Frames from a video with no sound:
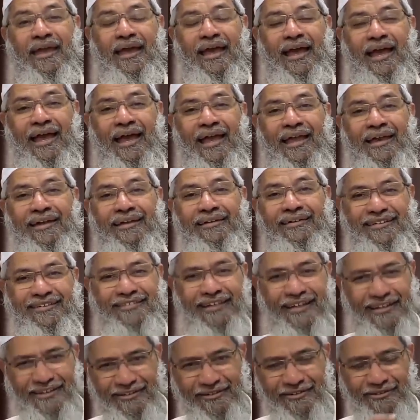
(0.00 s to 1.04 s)
And
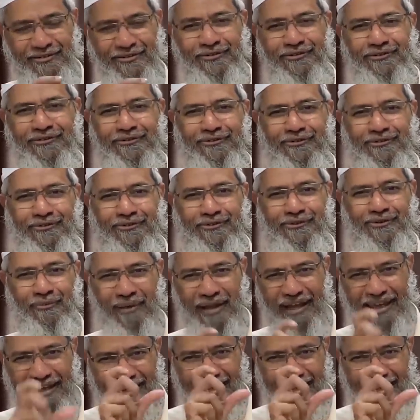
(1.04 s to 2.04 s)
just to make